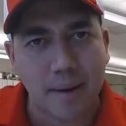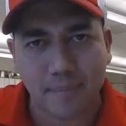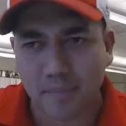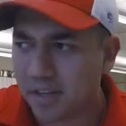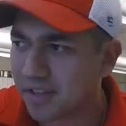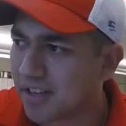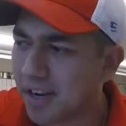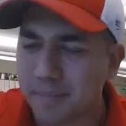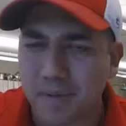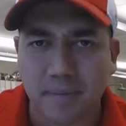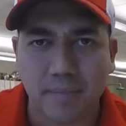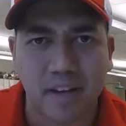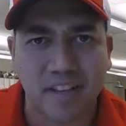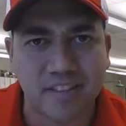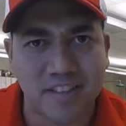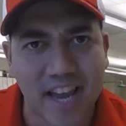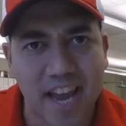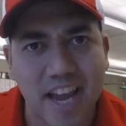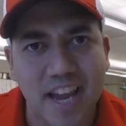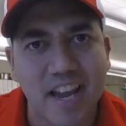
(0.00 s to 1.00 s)
is going to be my
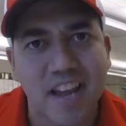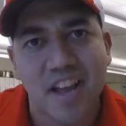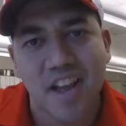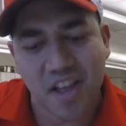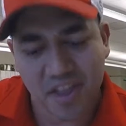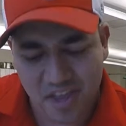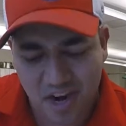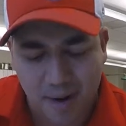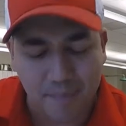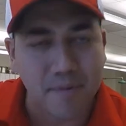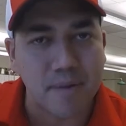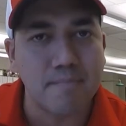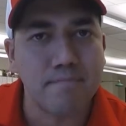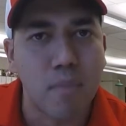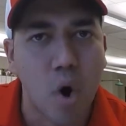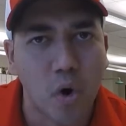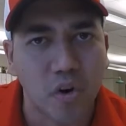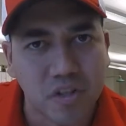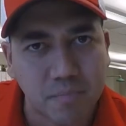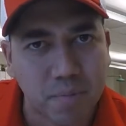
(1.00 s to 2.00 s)
day that I'm the
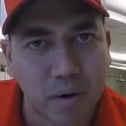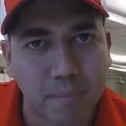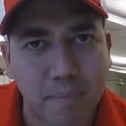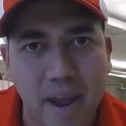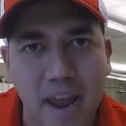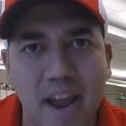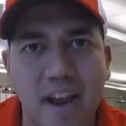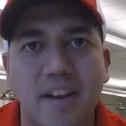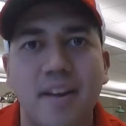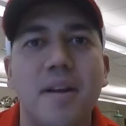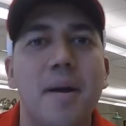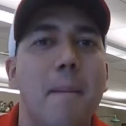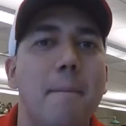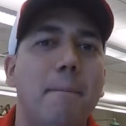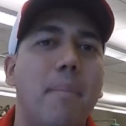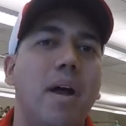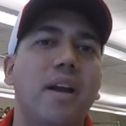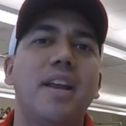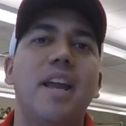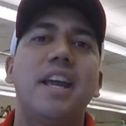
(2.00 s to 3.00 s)
most prepared.
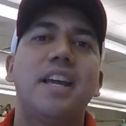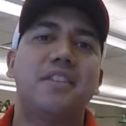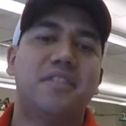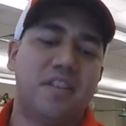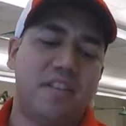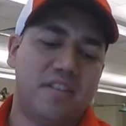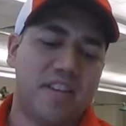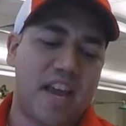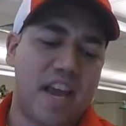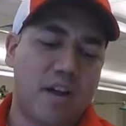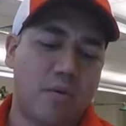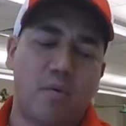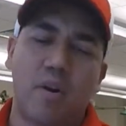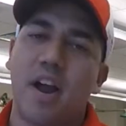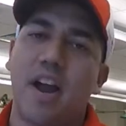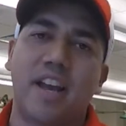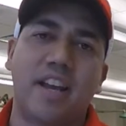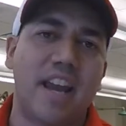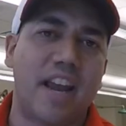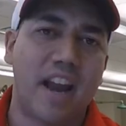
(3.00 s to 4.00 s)
Monday is the day
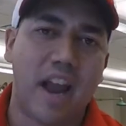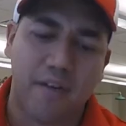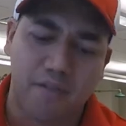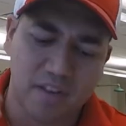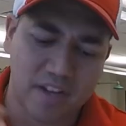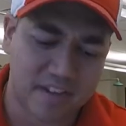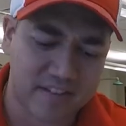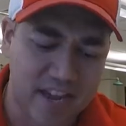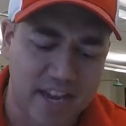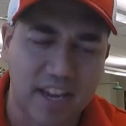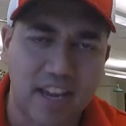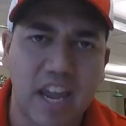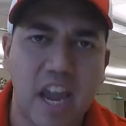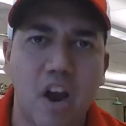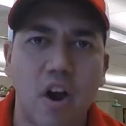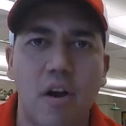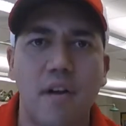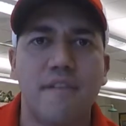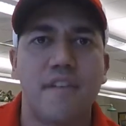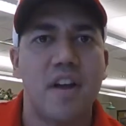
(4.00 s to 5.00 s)
where I get everything taken
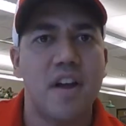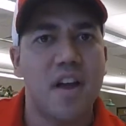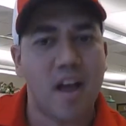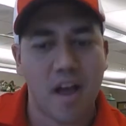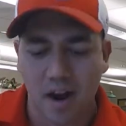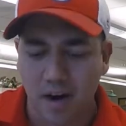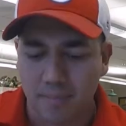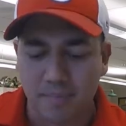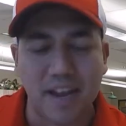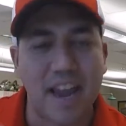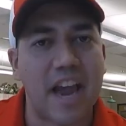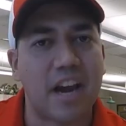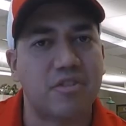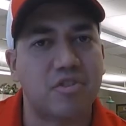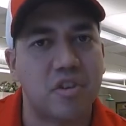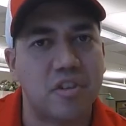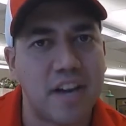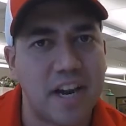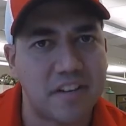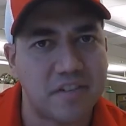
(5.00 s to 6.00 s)
care of. I'm going to be
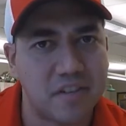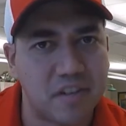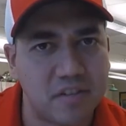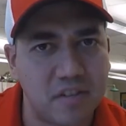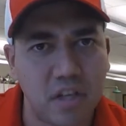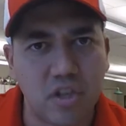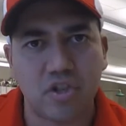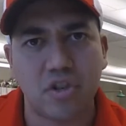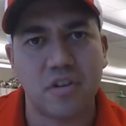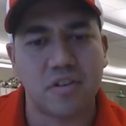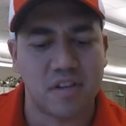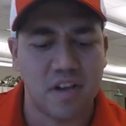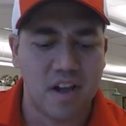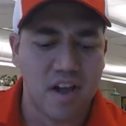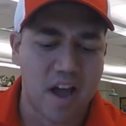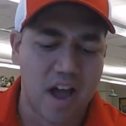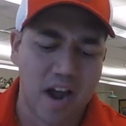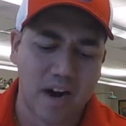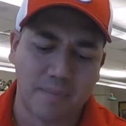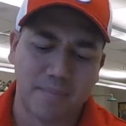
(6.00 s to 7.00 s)
extra nice to teachers.
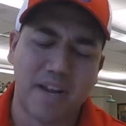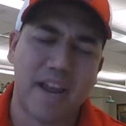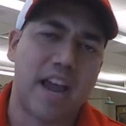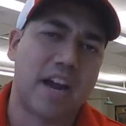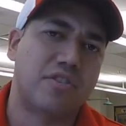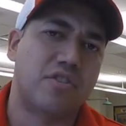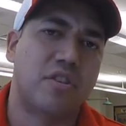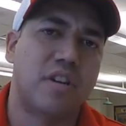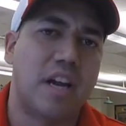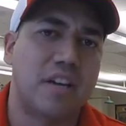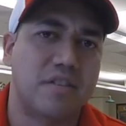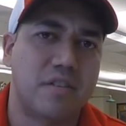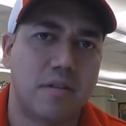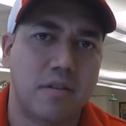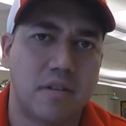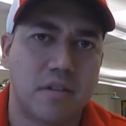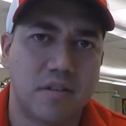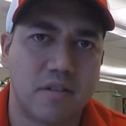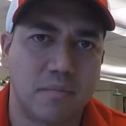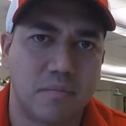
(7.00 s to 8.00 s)
I'm going to be extra nice
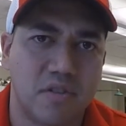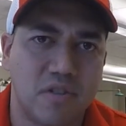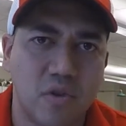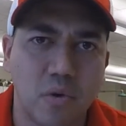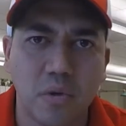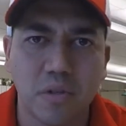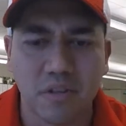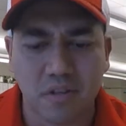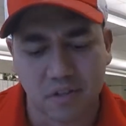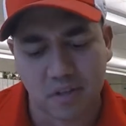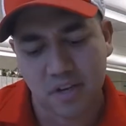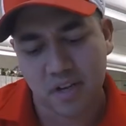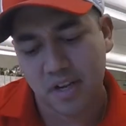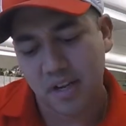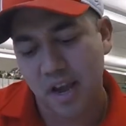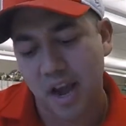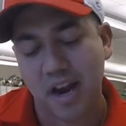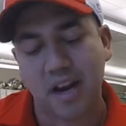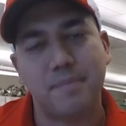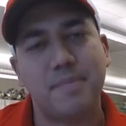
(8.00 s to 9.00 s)
to some students.
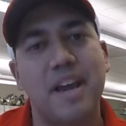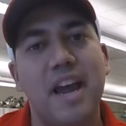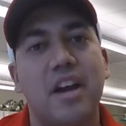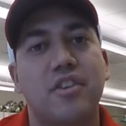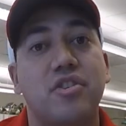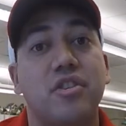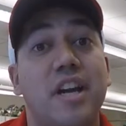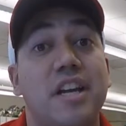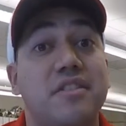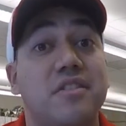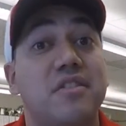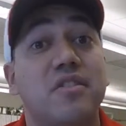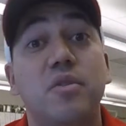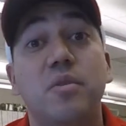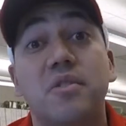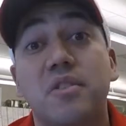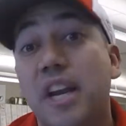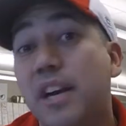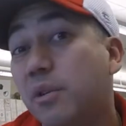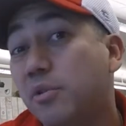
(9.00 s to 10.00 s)
I'm going to be extra nice to
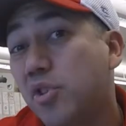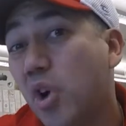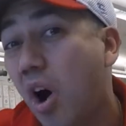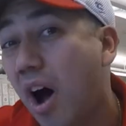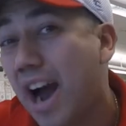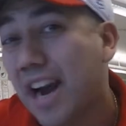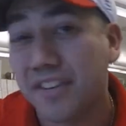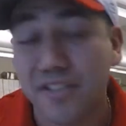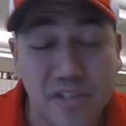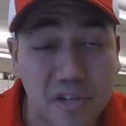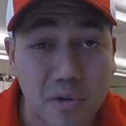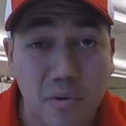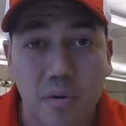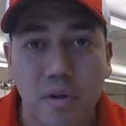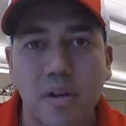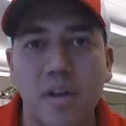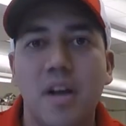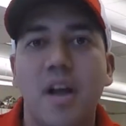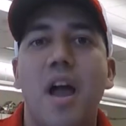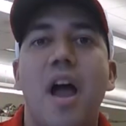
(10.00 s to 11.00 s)
students I don't talk to.
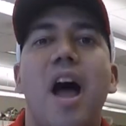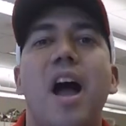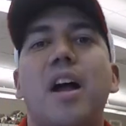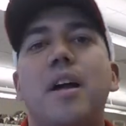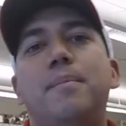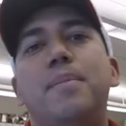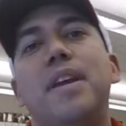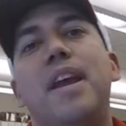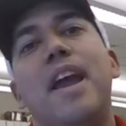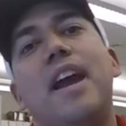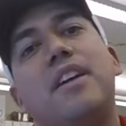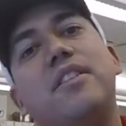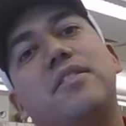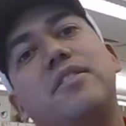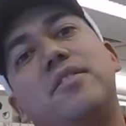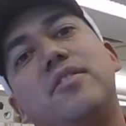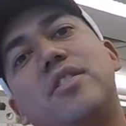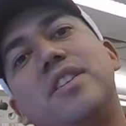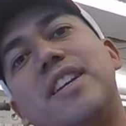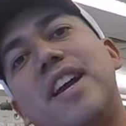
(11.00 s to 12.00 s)
I'm going to be
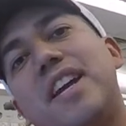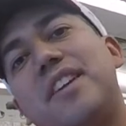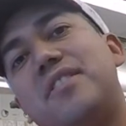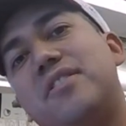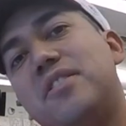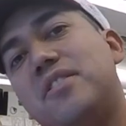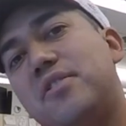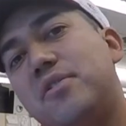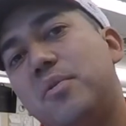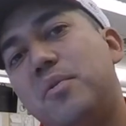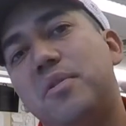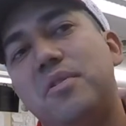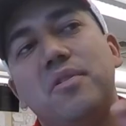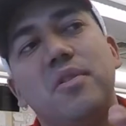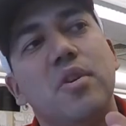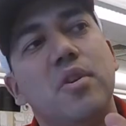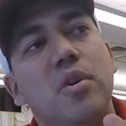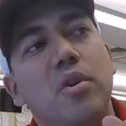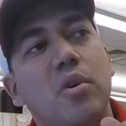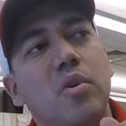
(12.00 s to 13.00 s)
extra nice to students
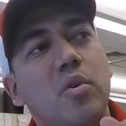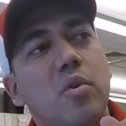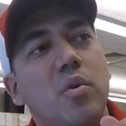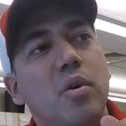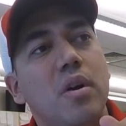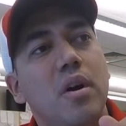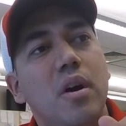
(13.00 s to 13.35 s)
who